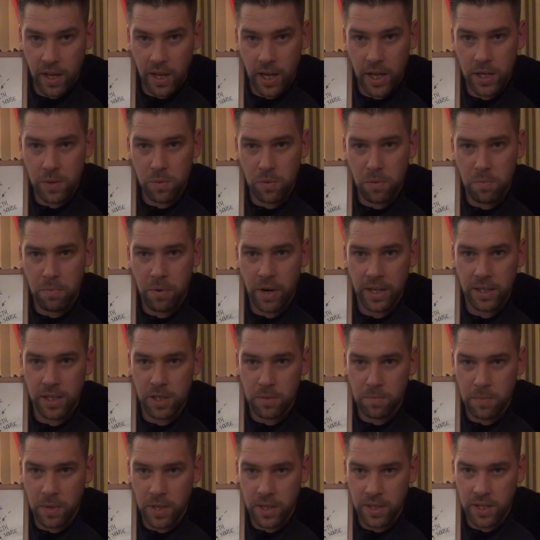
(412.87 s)
as we
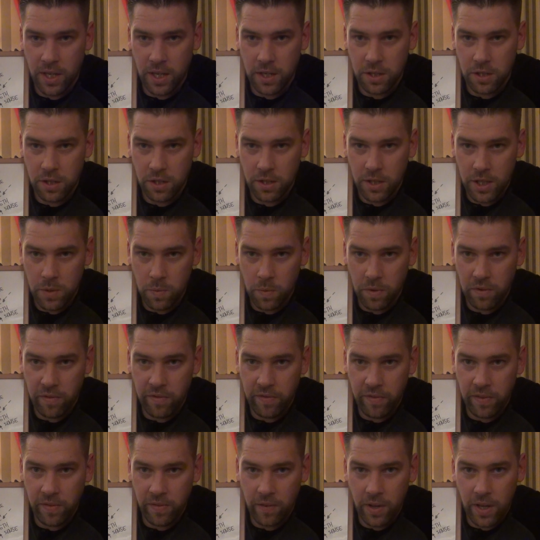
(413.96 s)
practice meditation, as
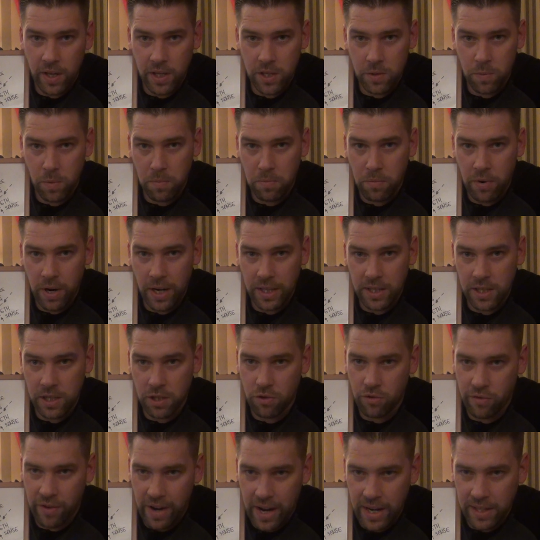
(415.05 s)
we practice
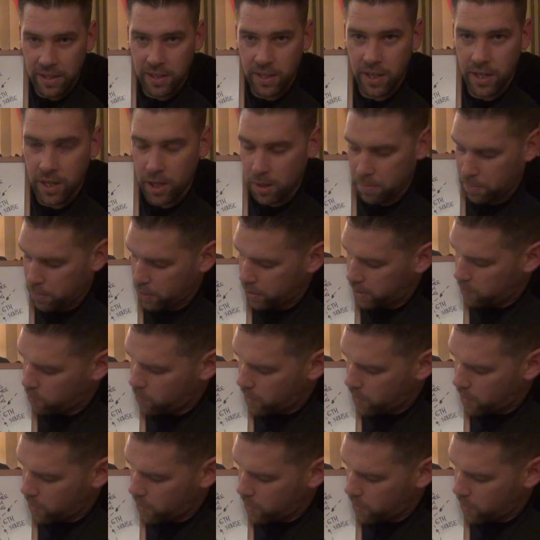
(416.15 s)
grounding in our body,